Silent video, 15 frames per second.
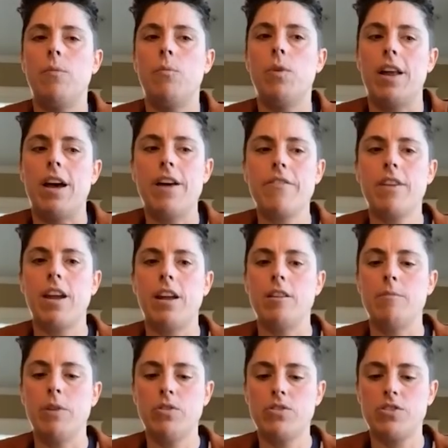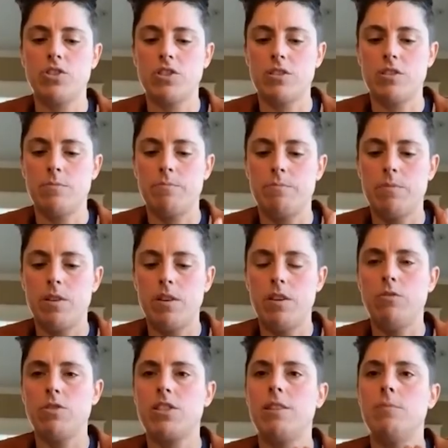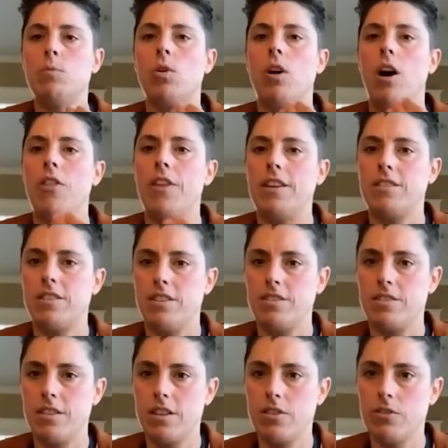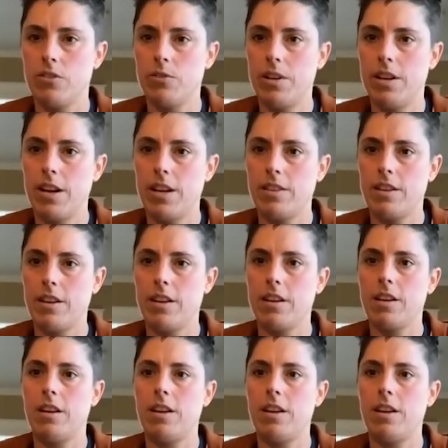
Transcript: what I've gained the most is just, you see more authenticity through it, I think.